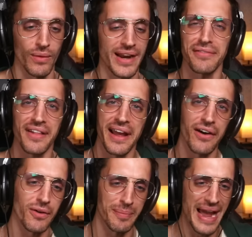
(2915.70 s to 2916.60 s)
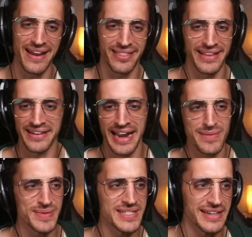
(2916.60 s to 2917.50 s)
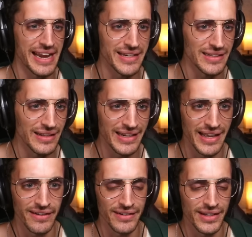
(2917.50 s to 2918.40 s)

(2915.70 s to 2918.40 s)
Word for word: whatever the hell bad thing happens in Candyland. I don't